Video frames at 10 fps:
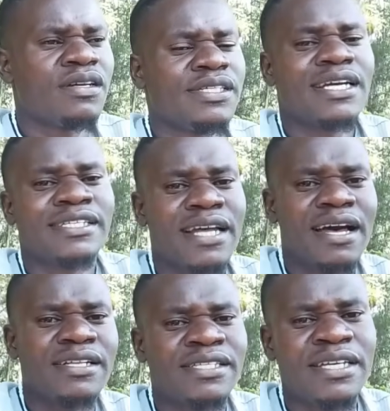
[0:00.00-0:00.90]
just
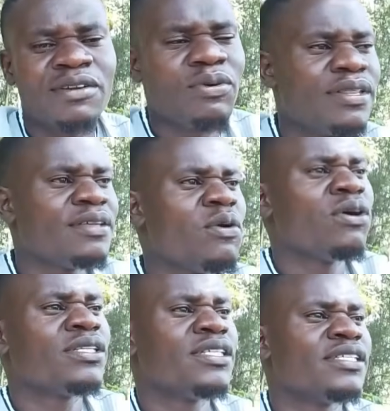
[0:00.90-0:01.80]
acting with
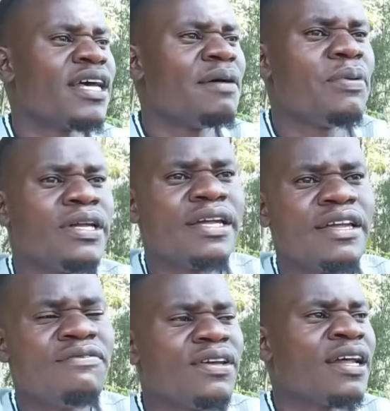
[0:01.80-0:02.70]
what is happening in
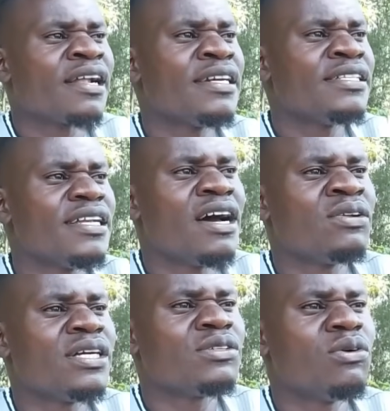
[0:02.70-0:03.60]
the villa right now
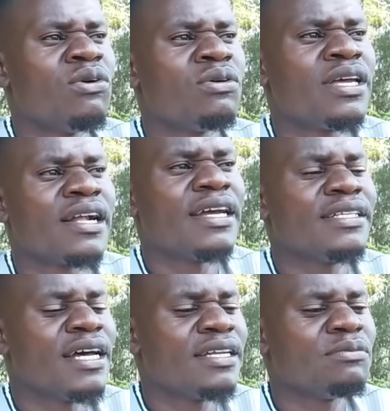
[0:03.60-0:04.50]
that oh the right
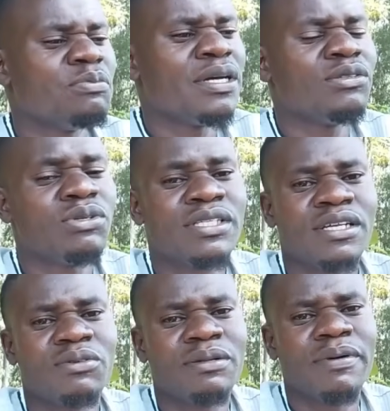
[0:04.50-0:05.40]
hand been
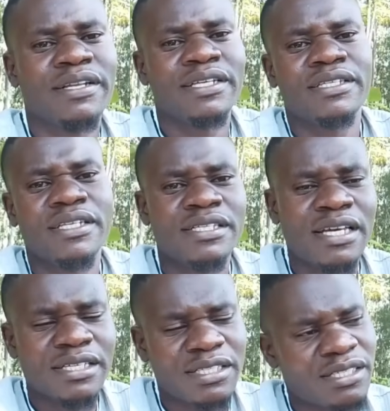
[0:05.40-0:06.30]
twisted with bandages
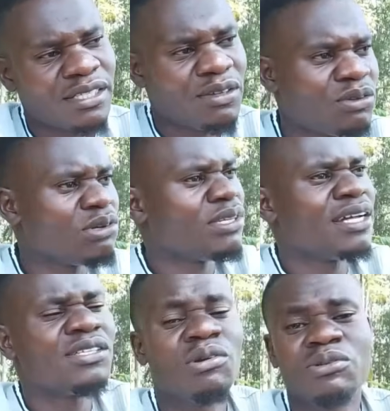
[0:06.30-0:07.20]
just you know
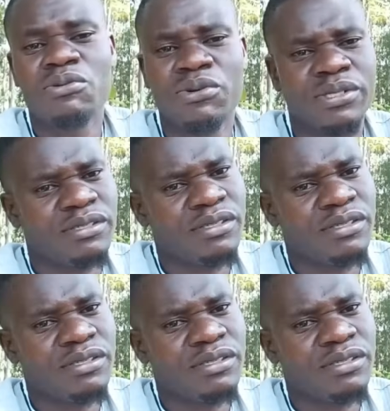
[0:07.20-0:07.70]
that is not good